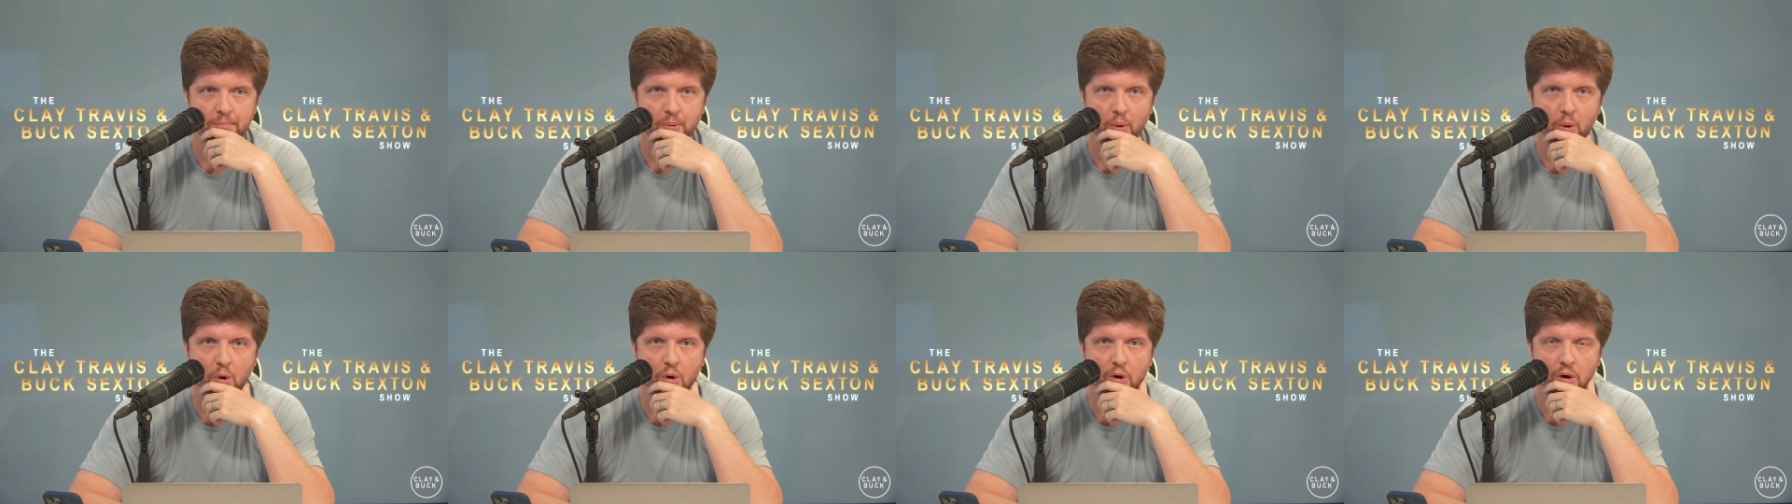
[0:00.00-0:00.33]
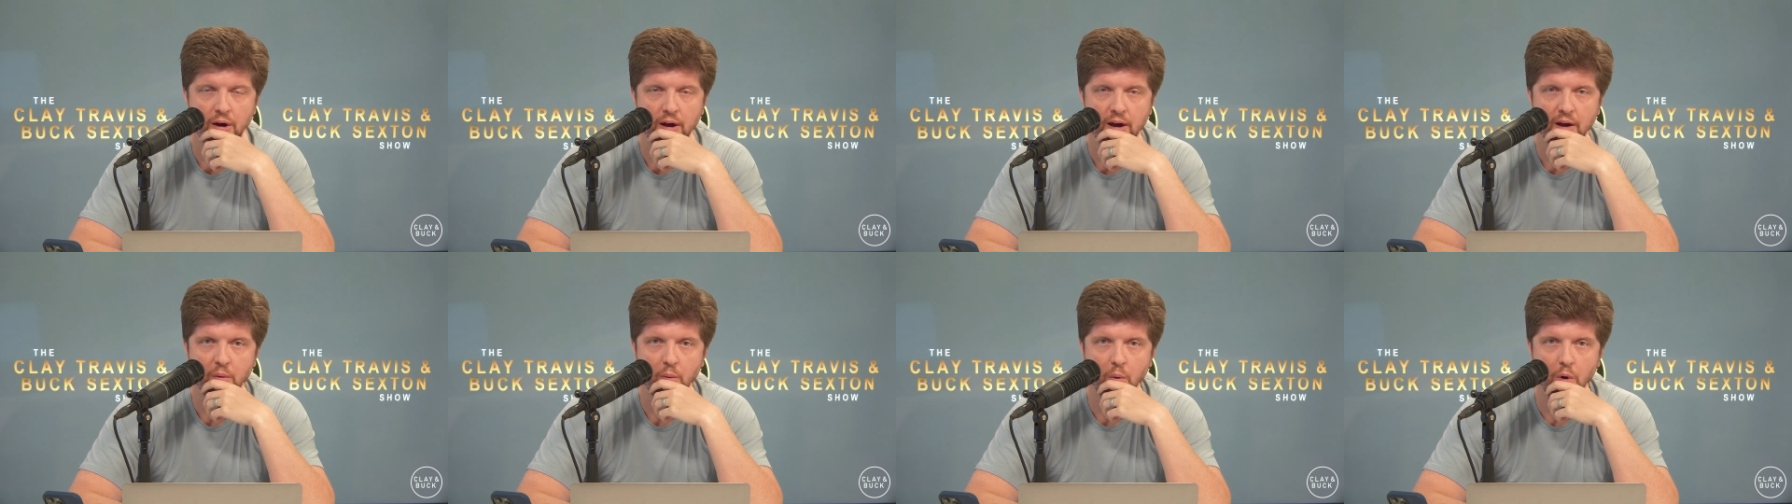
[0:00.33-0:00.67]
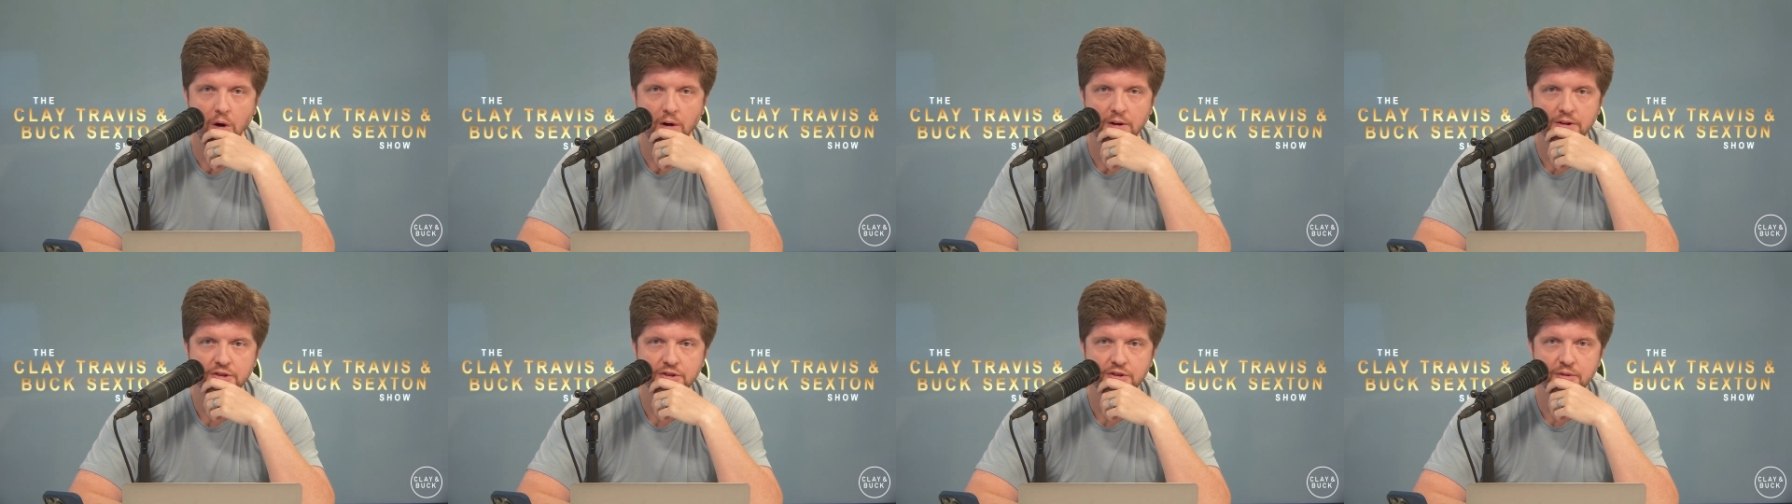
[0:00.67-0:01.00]
boy
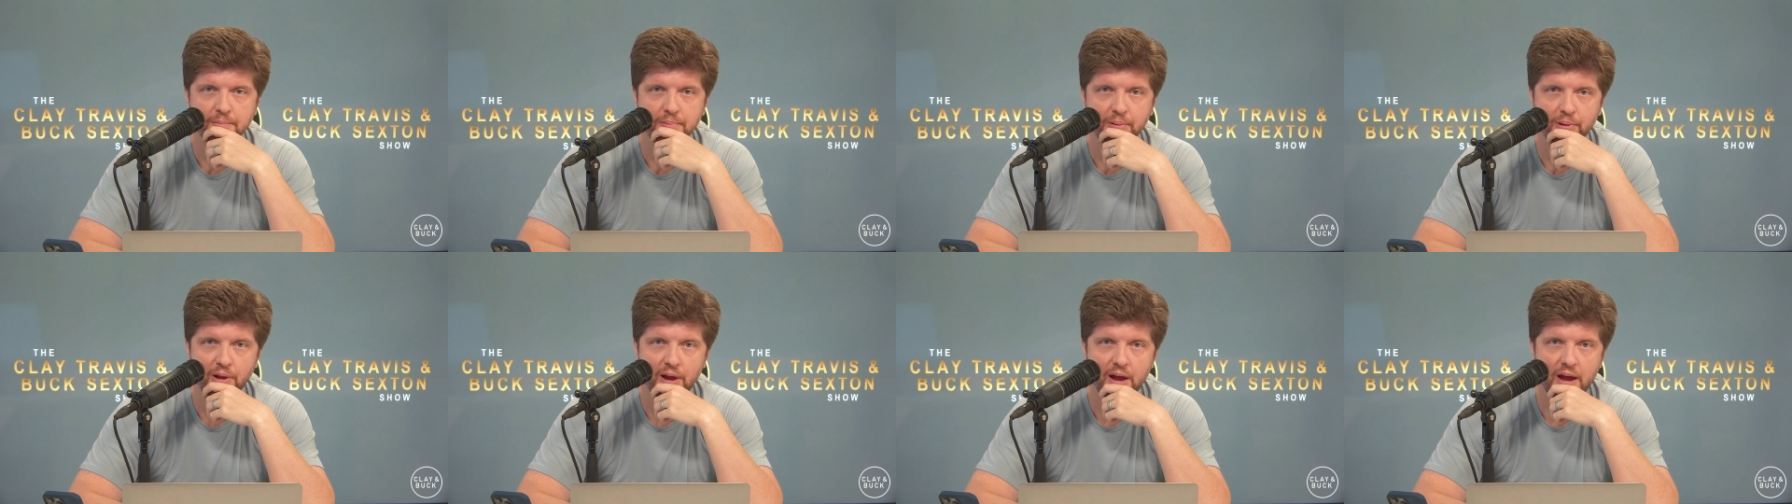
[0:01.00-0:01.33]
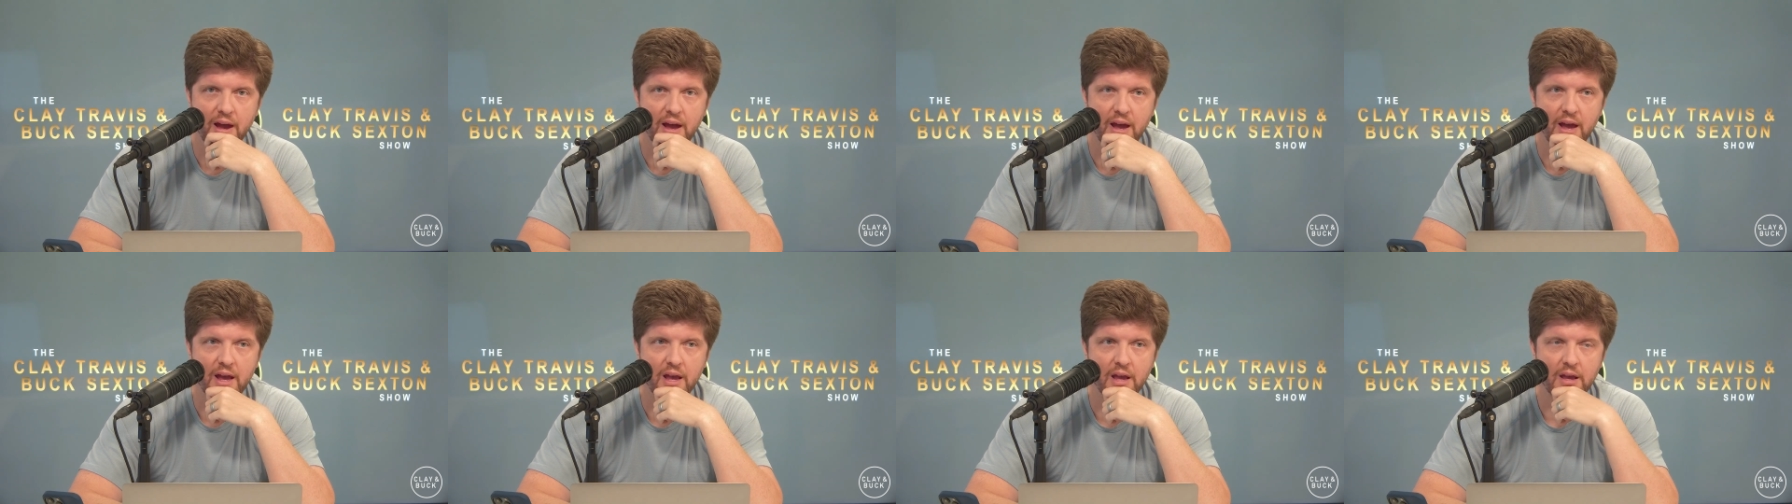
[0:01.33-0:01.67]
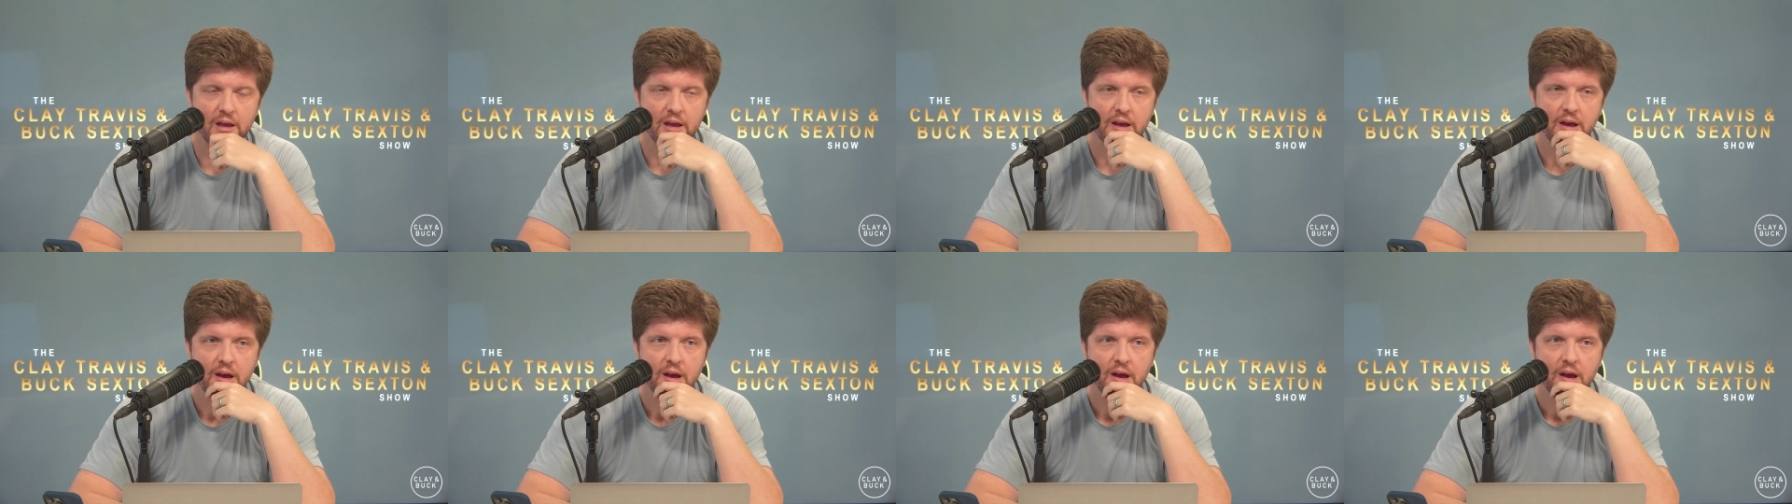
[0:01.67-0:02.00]
wants to play
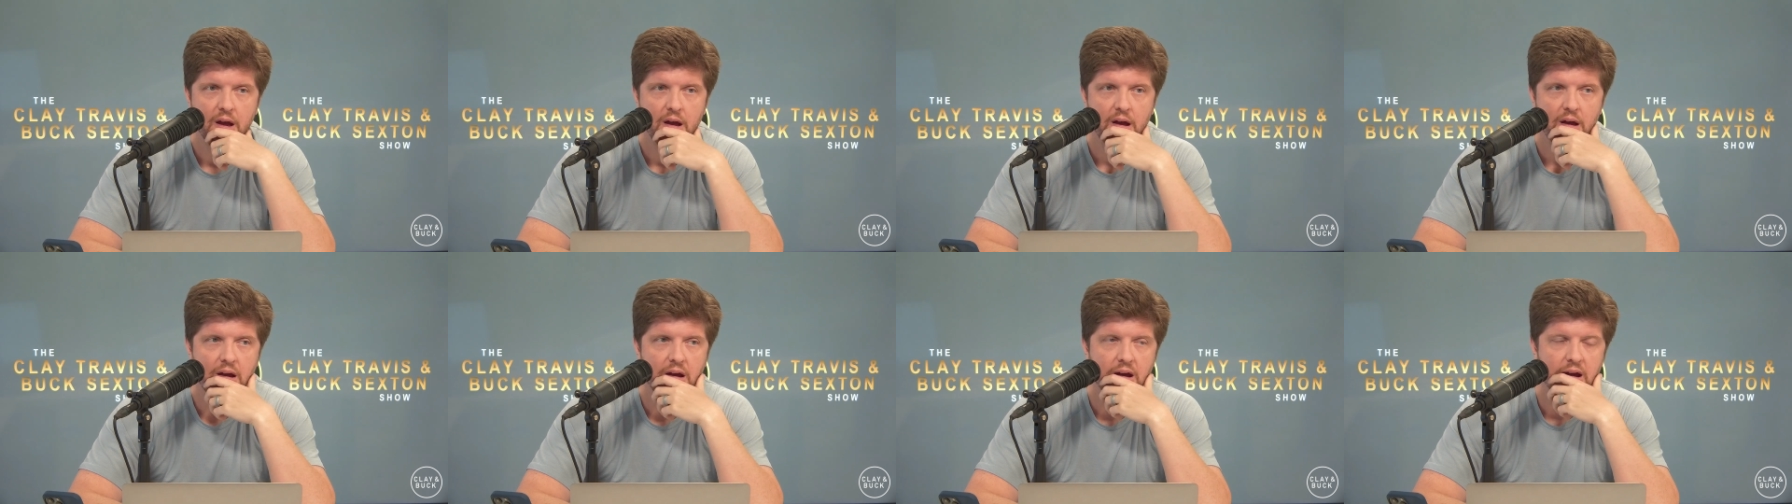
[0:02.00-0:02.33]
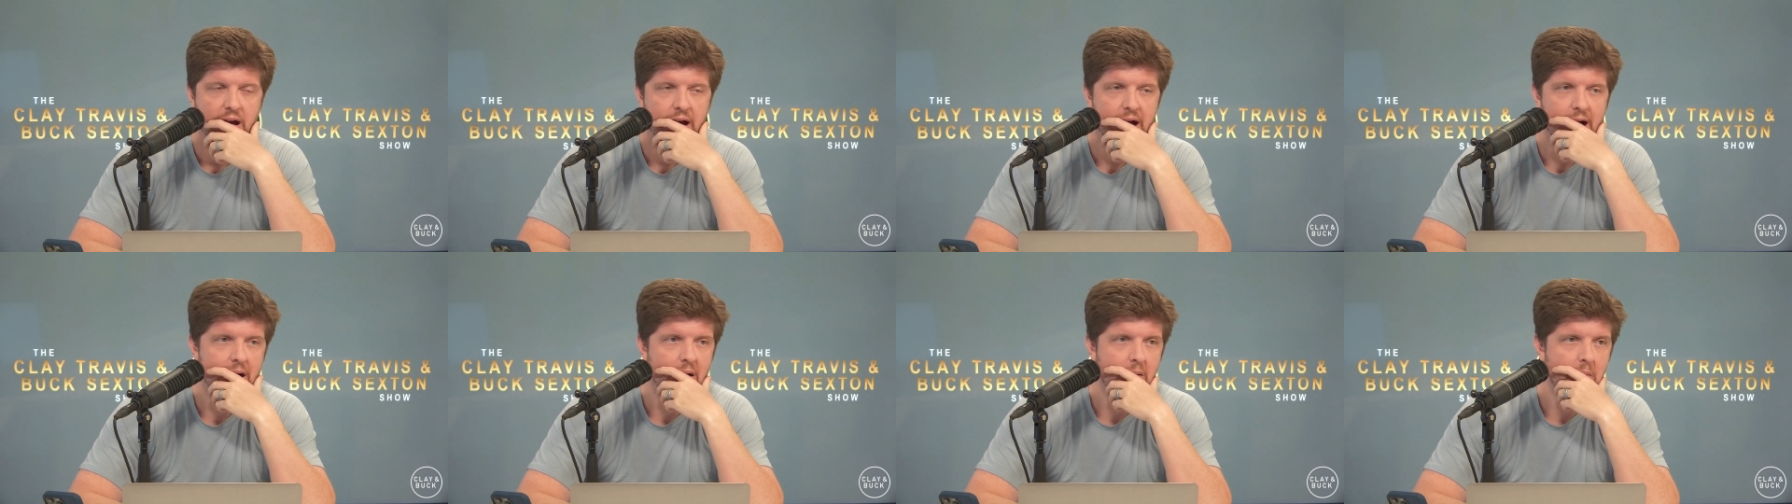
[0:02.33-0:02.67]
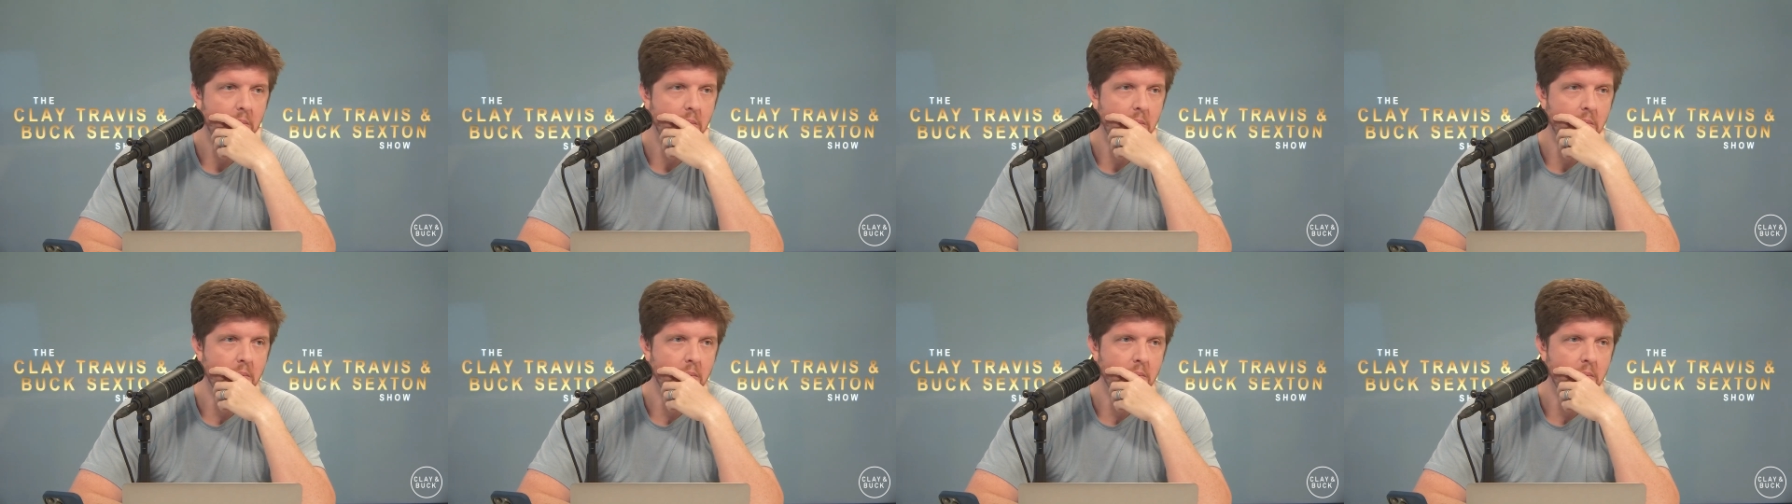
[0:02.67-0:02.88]
um,